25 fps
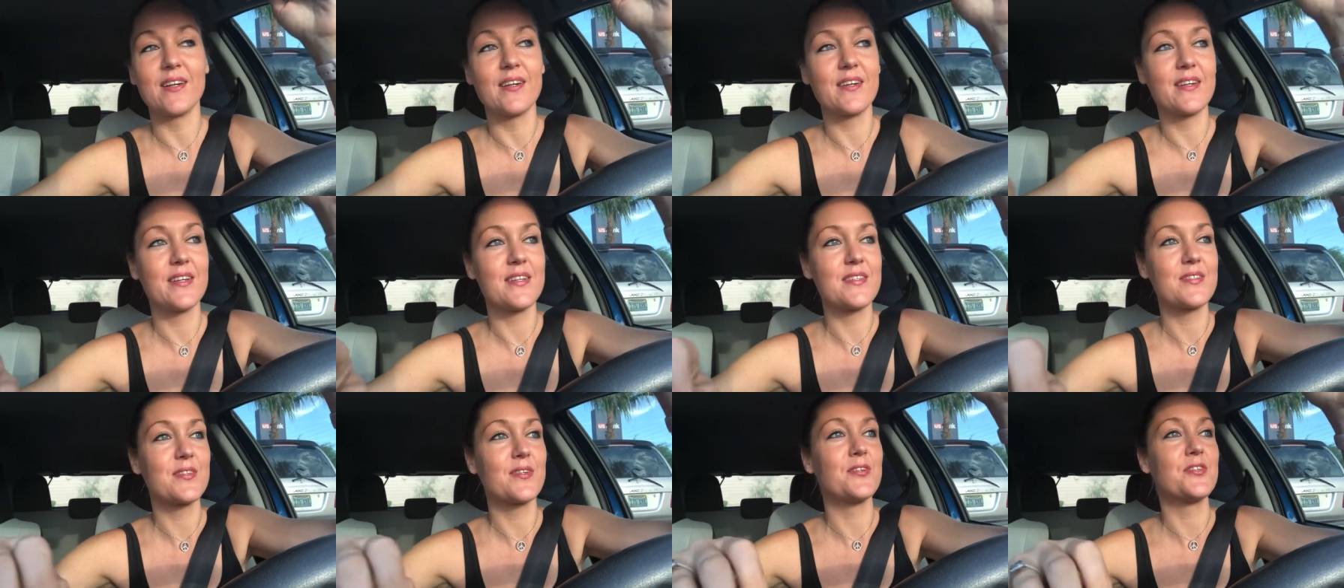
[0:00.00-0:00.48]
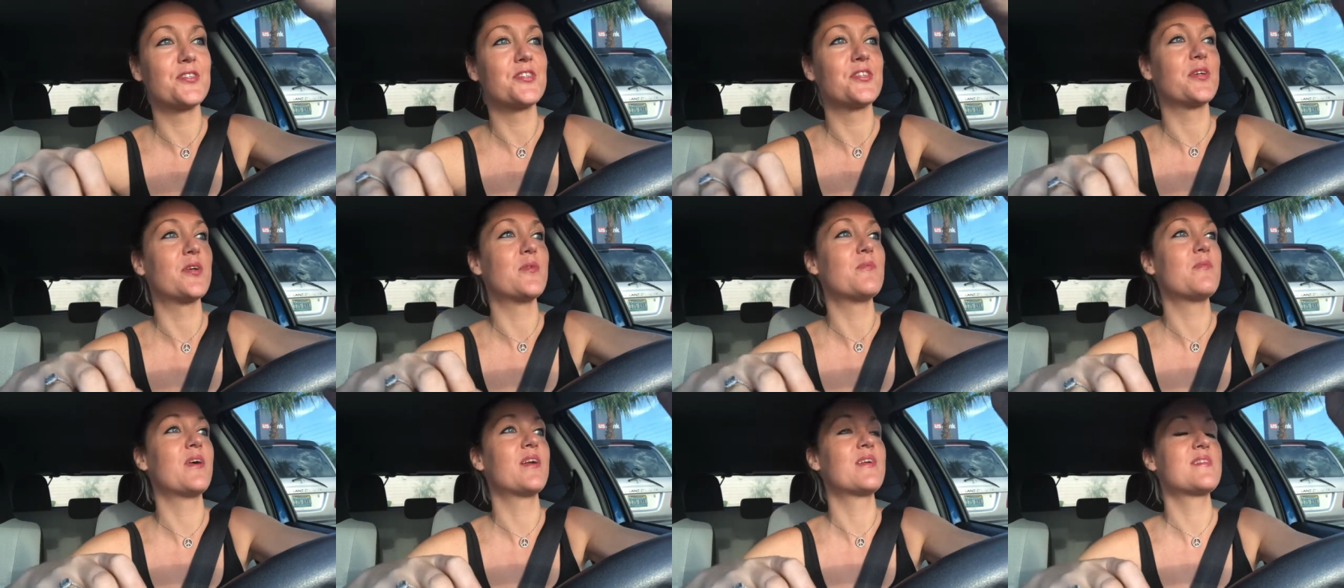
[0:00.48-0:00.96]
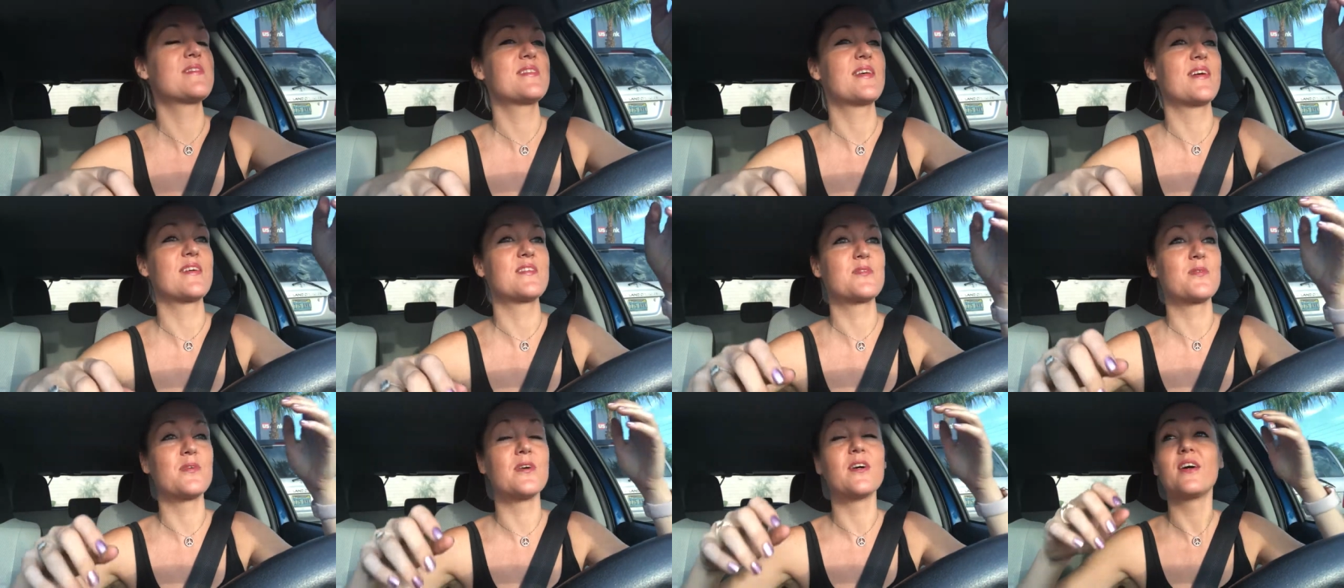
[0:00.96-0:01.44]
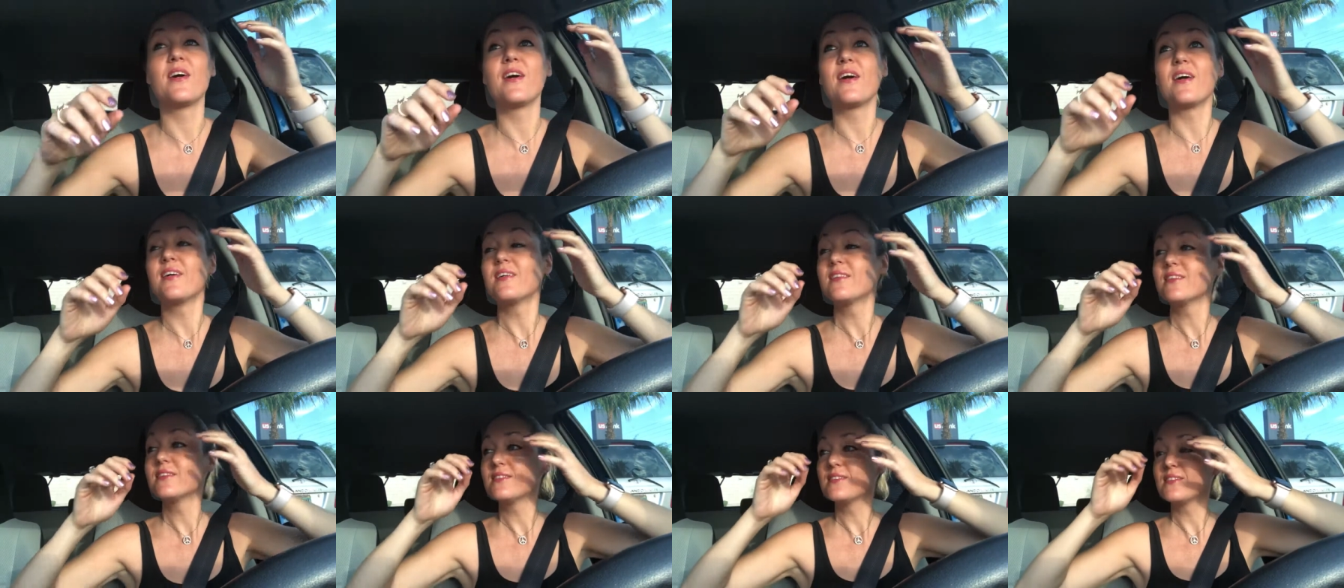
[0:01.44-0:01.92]
I already told you I'm not a sex
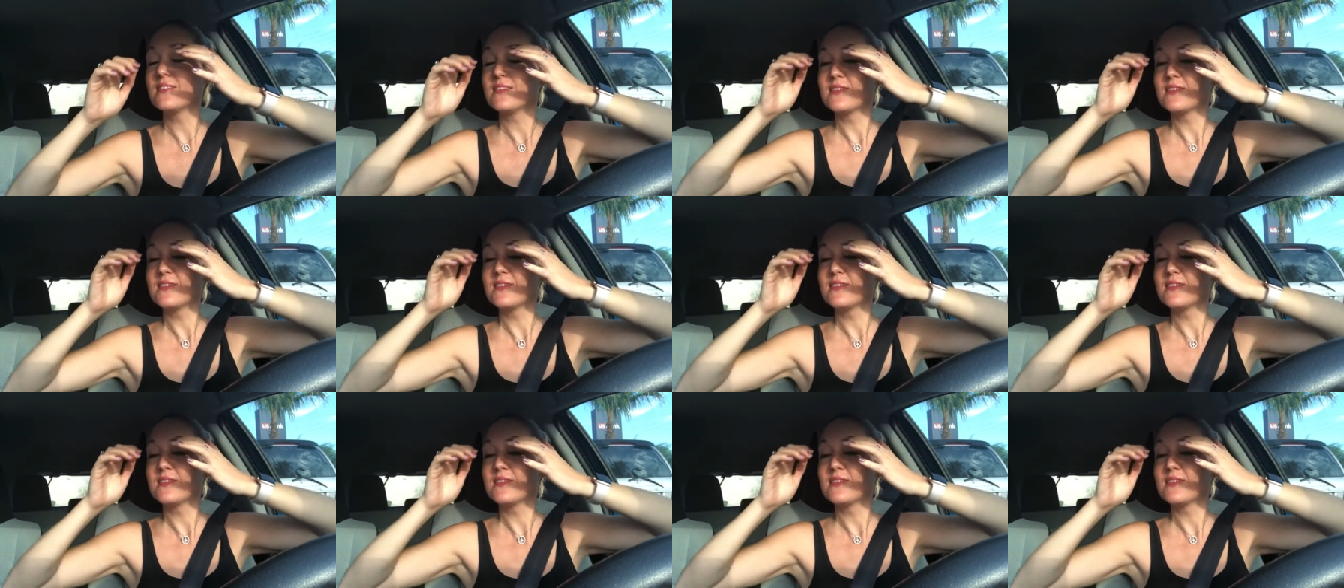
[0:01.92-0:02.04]
worker.